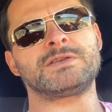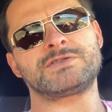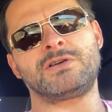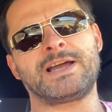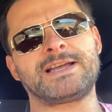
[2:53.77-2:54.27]

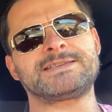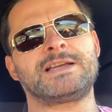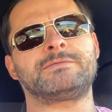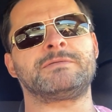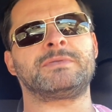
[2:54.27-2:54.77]
So, like I
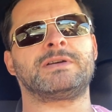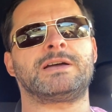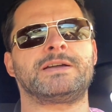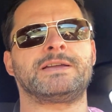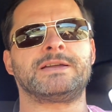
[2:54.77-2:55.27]
said, we.
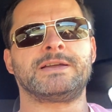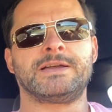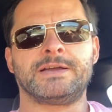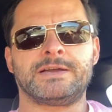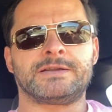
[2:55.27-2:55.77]
Uh,
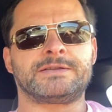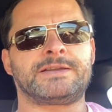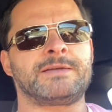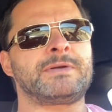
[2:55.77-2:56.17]
they